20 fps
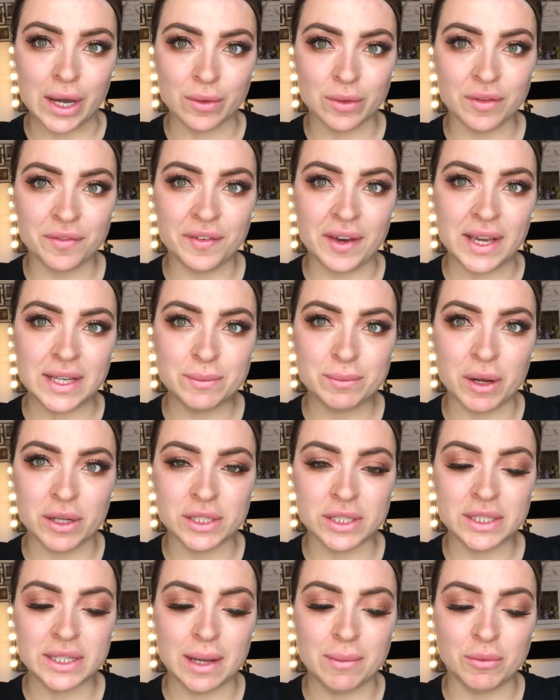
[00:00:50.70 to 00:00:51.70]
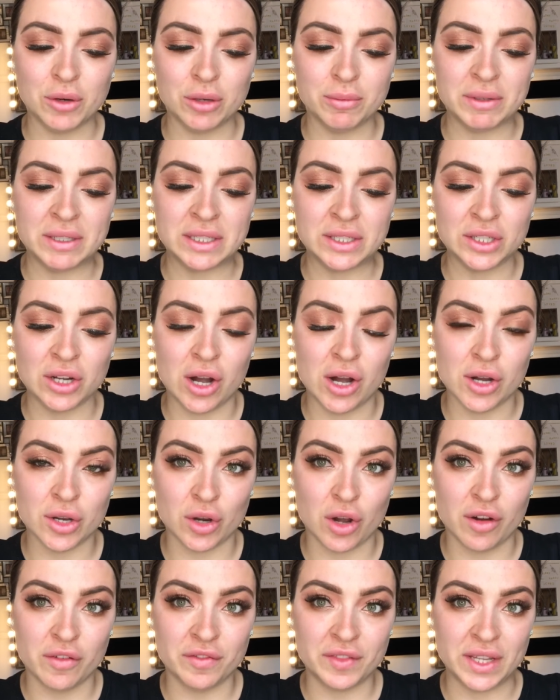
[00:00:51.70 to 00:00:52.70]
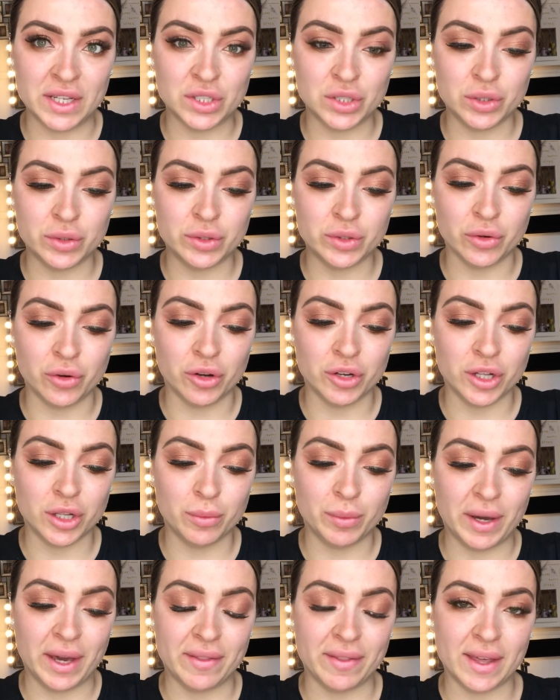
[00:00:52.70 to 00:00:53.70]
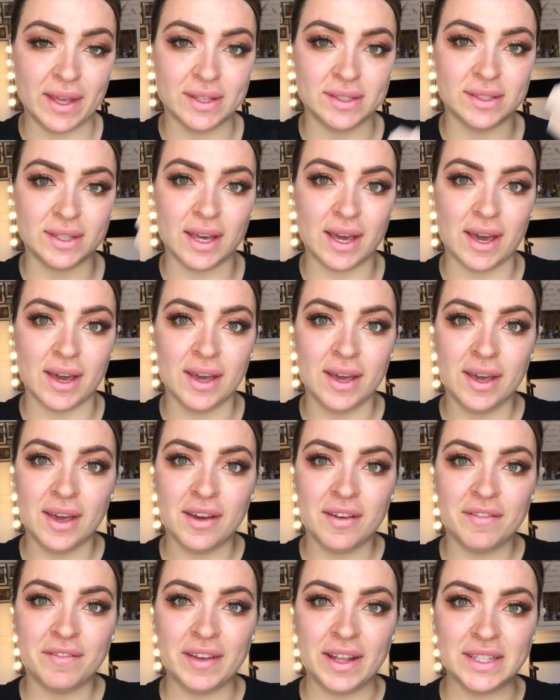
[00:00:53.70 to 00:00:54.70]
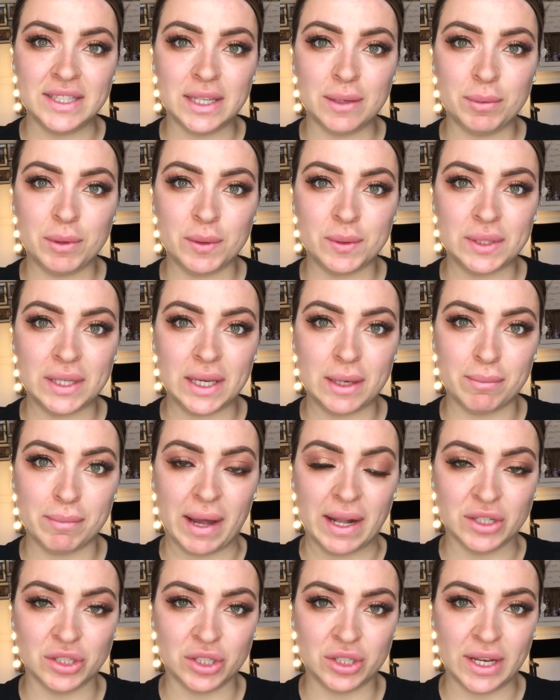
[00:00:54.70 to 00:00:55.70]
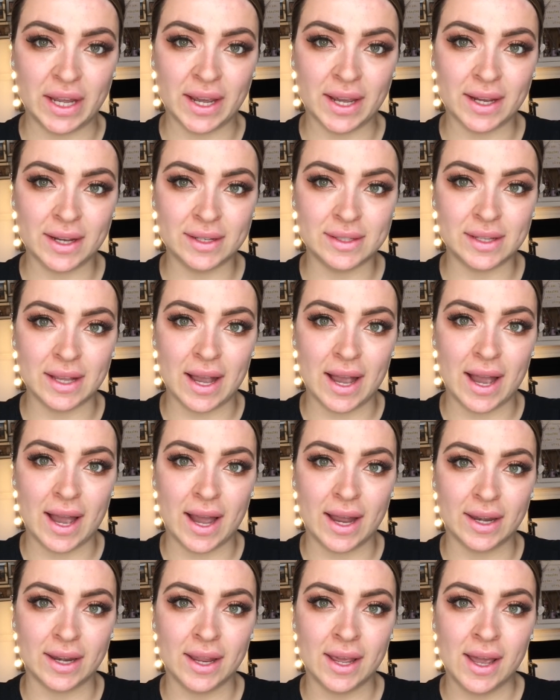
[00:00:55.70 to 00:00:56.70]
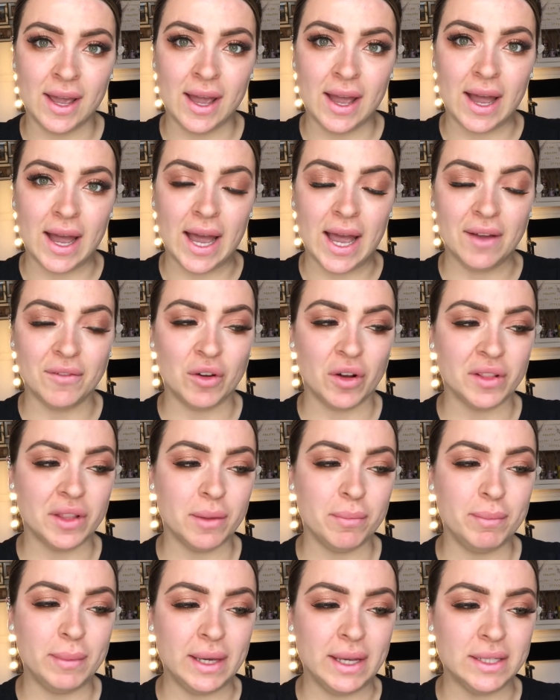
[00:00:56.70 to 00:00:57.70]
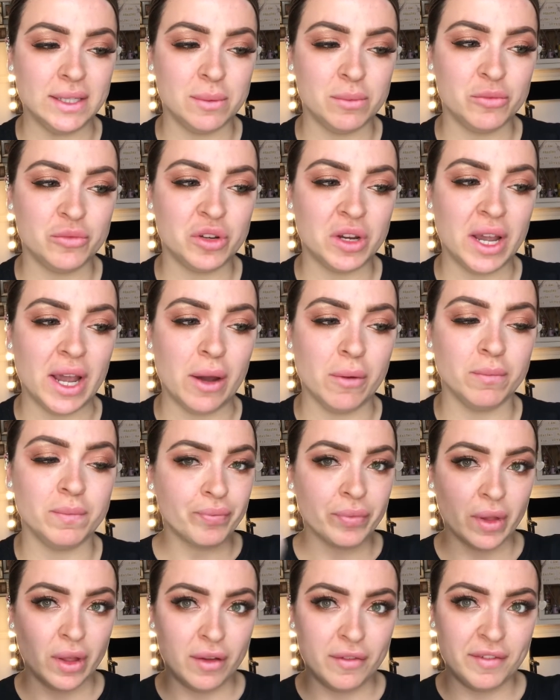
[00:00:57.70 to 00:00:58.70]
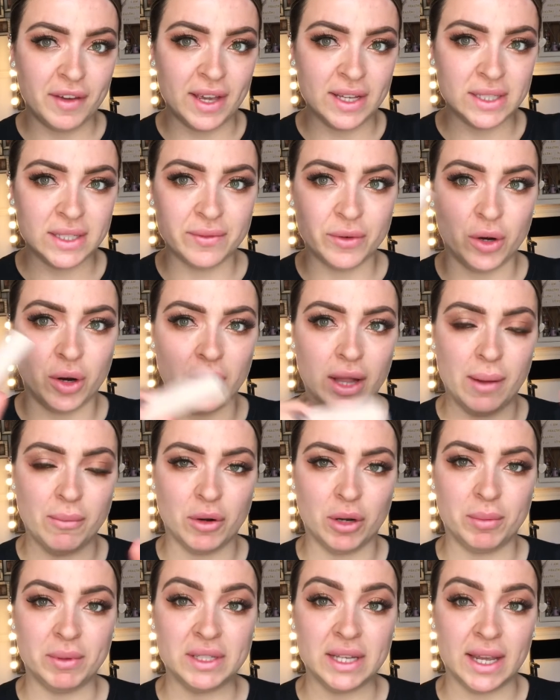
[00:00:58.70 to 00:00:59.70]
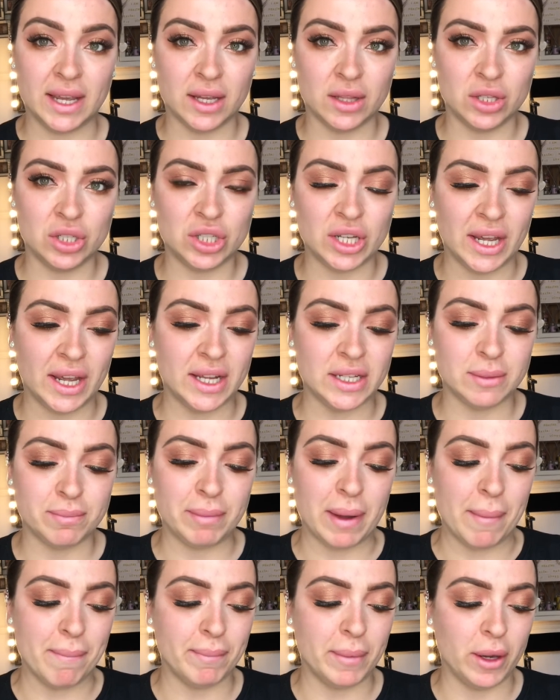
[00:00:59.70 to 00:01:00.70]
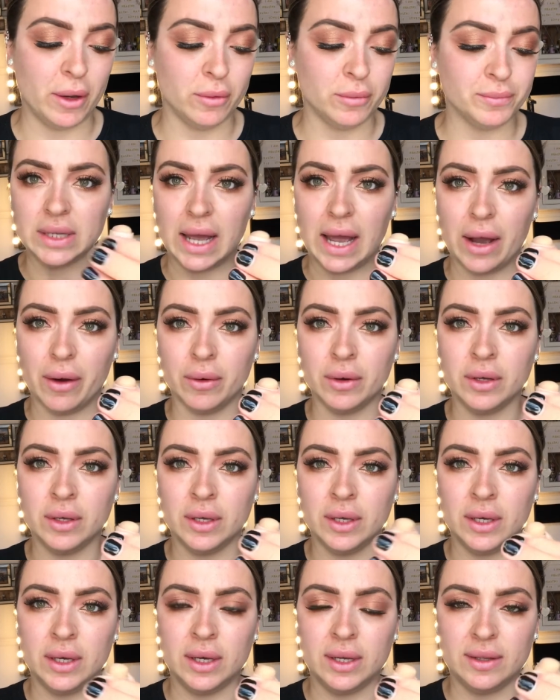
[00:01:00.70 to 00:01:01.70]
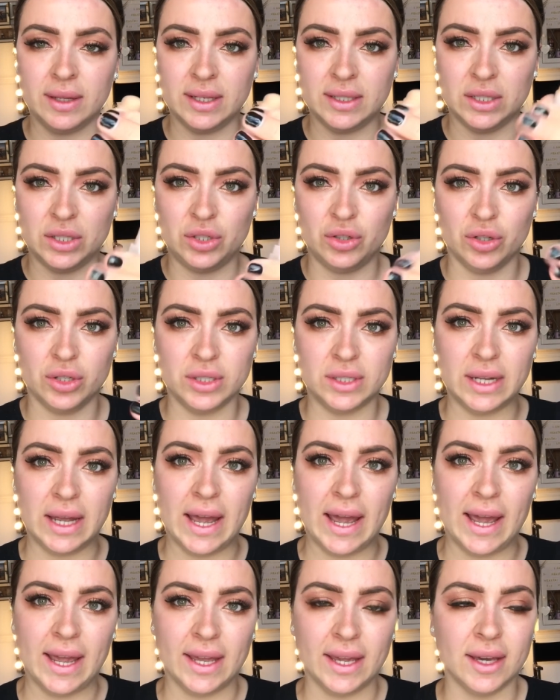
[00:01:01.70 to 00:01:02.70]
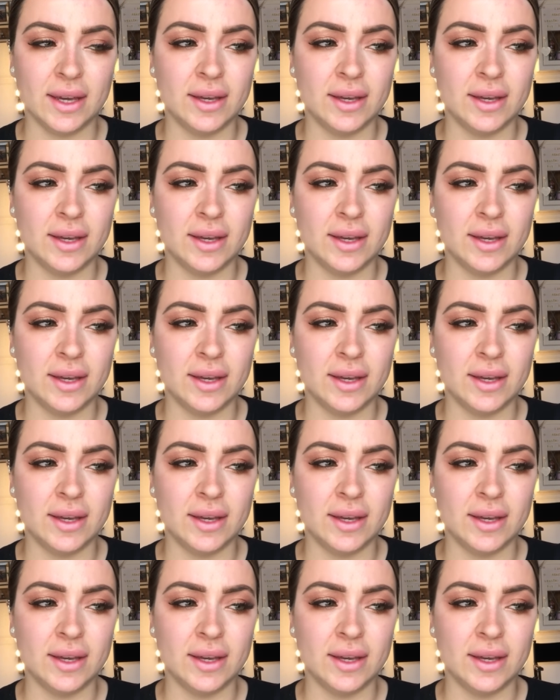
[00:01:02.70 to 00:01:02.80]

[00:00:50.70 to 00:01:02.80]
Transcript: the first product I'm going to be starting off this tutorial with is the Fenty Beauty matchsticks, and I've got the medium trio. First of all, I'm going to be taking the shade Bamboo. Now this is just a